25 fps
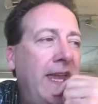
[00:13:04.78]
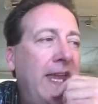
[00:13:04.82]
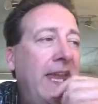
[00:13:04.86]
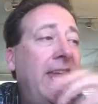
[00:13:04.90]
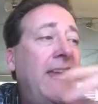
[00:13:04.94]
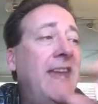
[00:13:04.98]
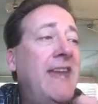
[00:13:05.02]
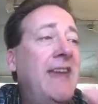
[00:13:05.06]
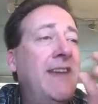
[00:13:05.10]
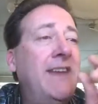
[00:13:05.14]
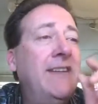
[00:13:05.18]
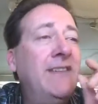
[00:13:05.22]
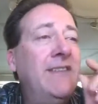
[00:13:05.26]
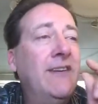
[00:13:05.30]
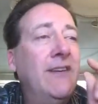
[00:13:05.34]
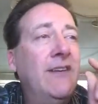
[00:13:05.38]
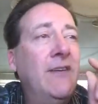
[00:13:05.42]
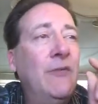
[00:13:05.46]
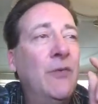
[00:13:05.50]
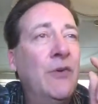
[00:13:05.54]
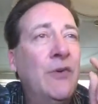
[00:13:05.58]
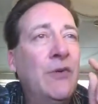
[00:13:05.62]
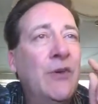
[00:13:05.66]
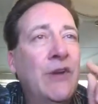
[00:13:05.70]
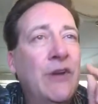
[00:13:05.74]
and
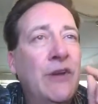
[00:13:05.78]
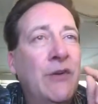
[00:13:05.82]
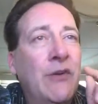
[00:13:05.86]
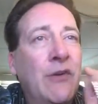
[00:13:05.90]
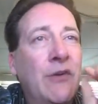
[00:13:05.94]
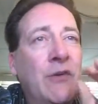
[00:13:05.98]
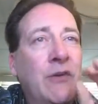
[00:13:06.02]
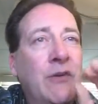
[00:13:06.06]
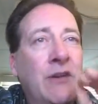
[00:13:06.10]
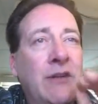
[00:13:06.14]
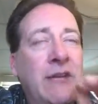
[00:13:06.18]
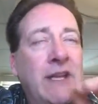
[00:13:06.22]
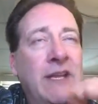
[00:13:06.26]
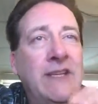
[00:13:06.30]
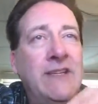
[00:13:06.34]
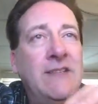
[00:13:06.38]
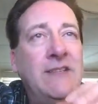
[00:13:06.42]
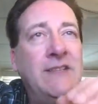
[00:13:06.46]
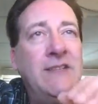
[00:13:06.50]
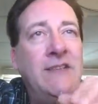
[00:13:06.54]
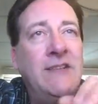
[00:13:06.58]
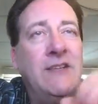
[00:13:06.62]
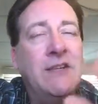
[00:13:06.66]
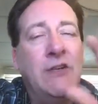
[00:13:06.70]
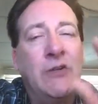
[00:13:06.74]
we're going to get
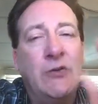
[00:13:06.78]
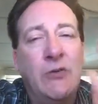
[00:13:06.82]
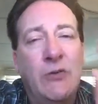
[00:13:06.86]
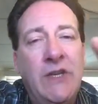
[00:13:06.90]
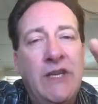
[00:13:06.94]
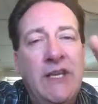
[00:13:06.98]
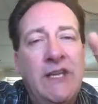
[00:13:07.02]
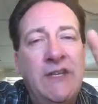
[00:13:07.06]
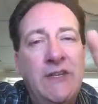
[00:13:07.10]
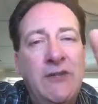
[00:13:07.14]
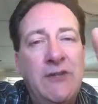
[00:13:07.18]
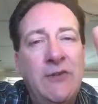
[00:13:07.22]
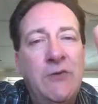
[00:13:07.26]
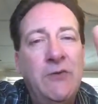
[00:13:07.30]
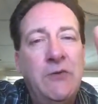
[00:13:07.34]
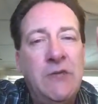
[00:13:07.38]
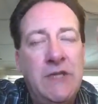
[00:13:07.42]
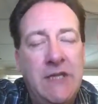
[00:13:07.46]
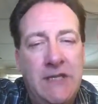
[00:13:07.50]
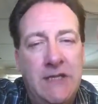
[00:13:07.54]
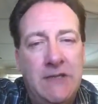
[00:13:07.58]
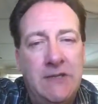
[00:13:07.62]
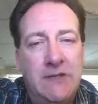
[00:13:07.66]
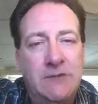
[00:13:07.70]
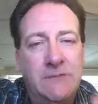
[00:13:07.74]
into the Green New
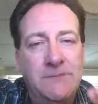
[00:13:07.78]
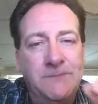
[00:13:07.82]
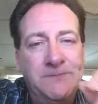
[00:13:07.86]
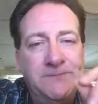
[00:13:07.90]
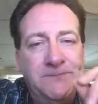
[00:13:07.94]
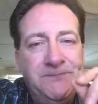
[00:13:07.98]
Deal,